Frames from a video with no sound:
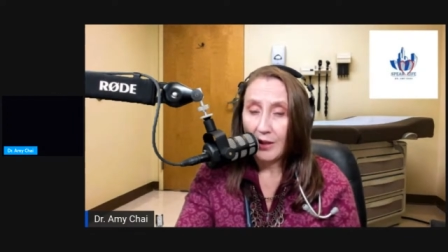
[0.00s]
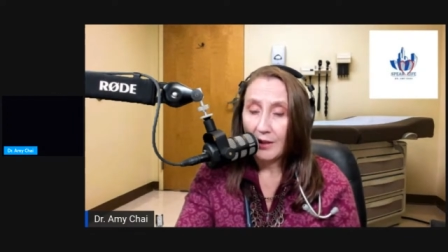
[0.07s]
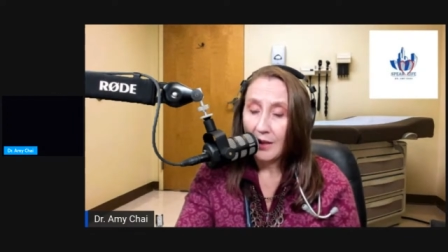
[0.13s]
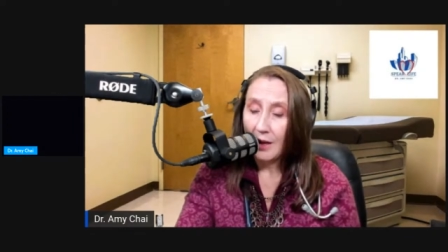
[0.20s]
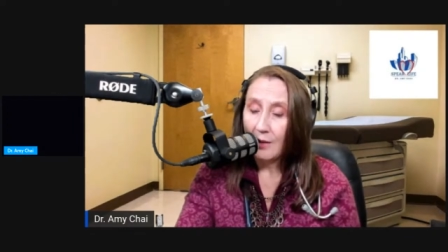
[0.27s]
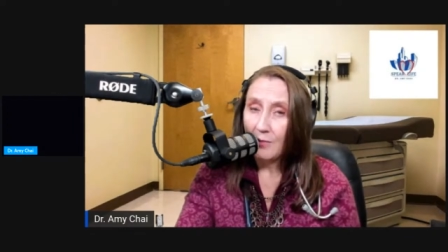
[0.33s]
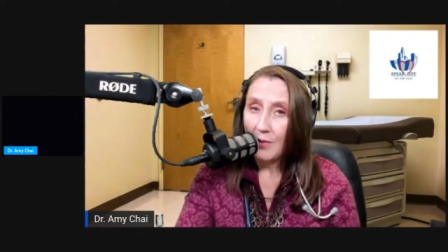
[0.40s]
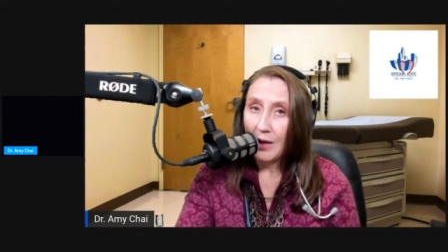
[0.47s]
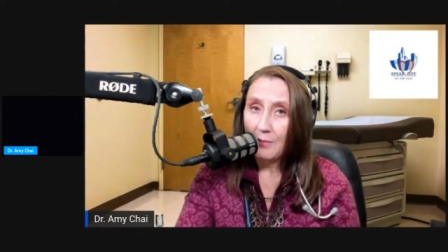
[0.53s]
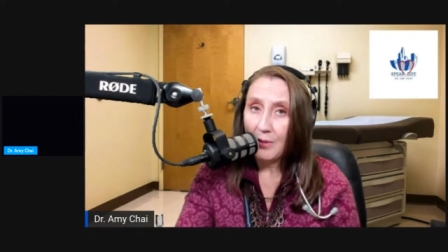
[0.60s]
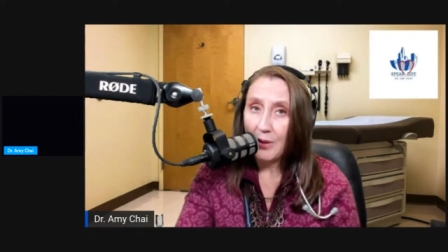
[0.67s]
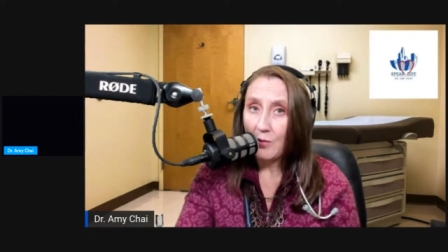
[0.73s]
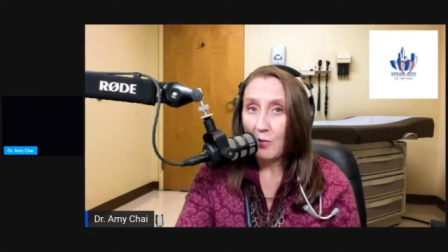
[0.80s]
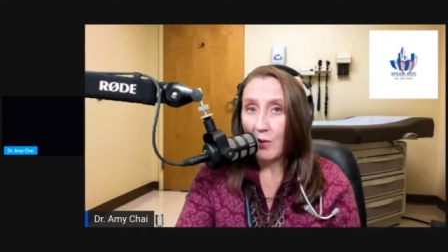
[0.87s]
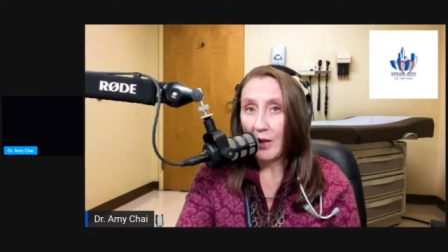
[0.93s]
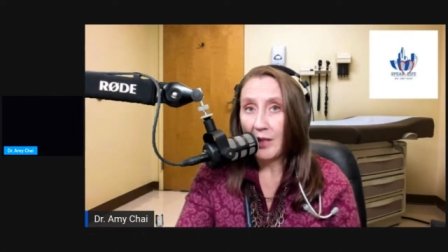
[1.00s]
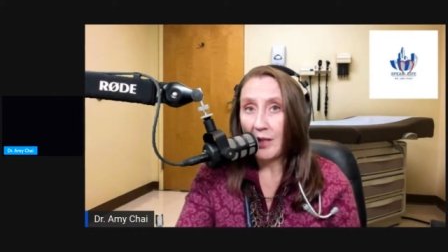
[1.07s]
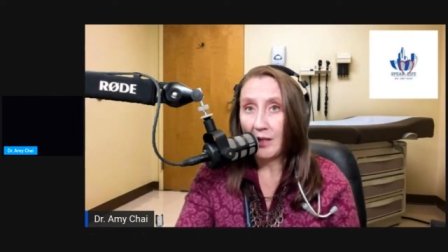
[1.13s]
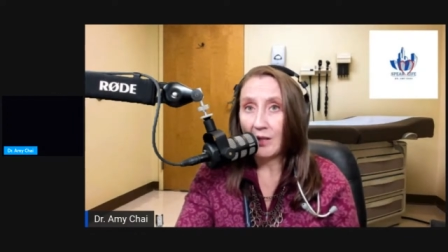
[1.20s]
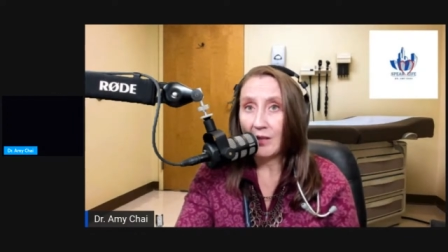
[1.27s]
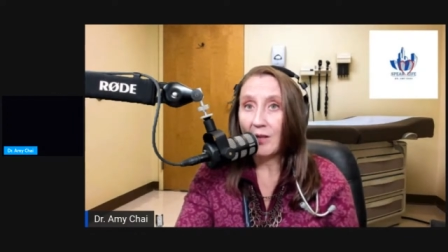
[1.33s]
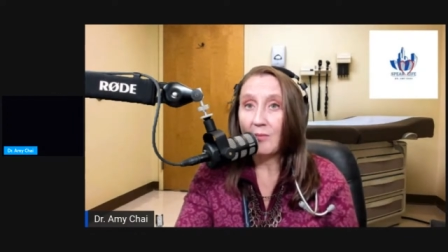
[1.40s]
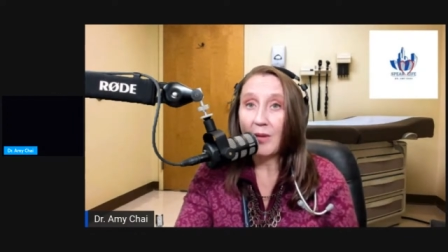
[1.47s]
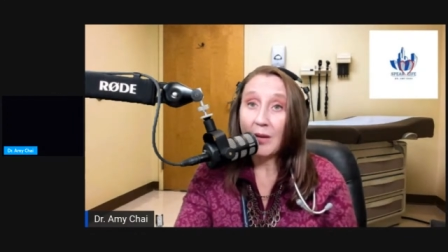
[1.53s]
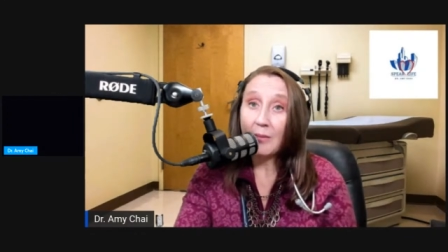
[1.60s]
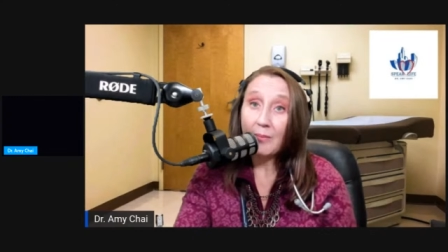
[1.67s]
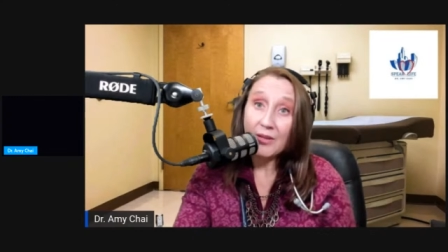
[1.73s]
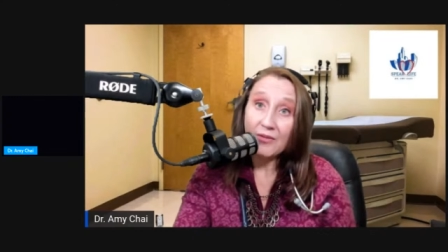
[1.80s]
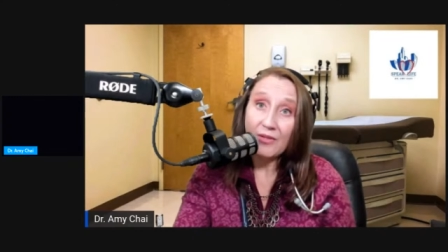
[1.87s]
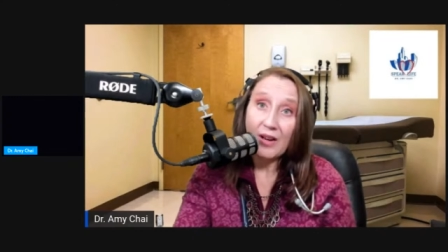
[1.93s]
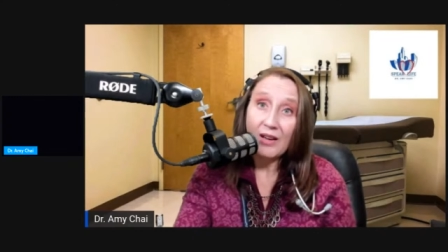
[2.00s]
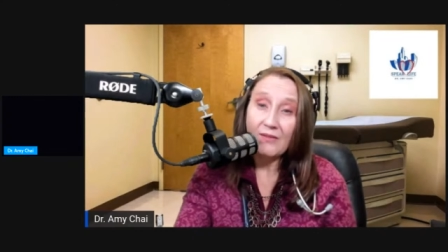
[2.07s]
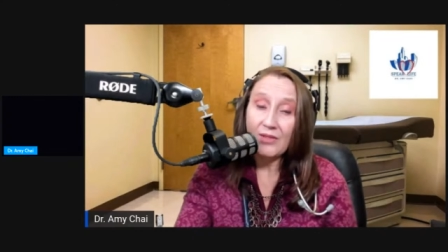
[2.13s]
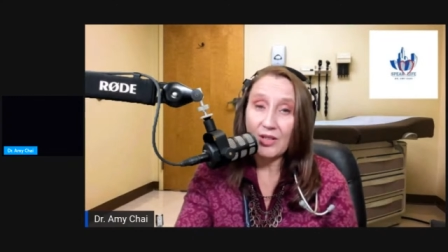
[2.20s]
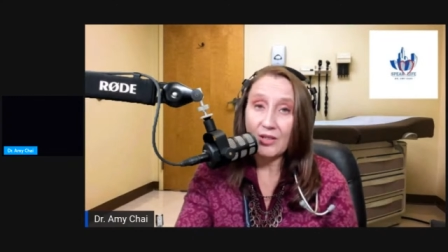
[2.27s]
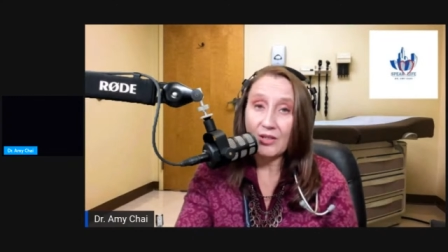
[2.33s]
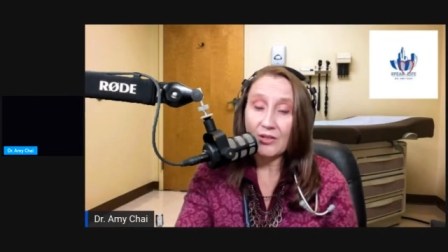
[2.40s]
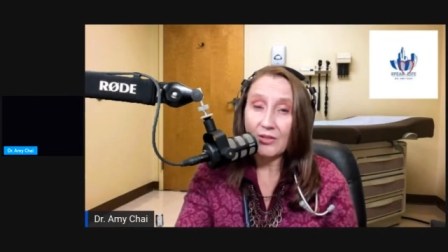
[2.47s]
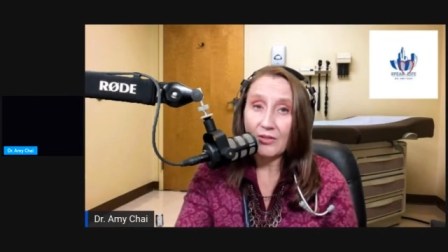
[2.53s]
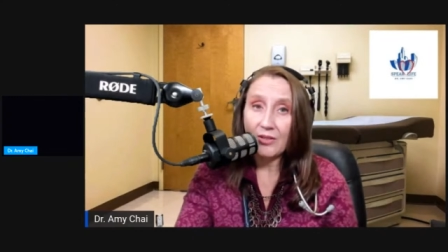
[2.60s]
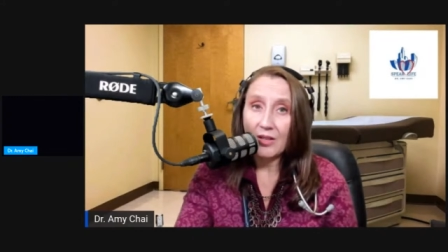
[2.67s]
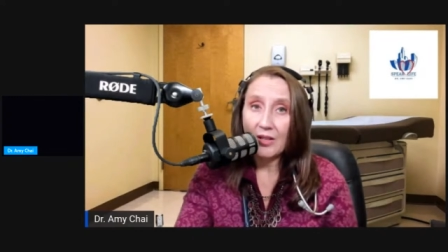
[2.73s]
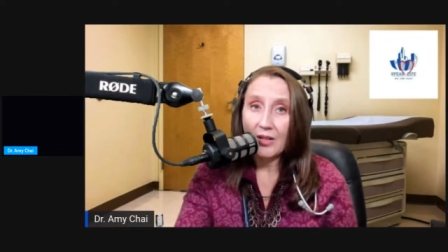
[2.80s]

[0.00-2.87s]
That may be 1 year, it may be 5 years.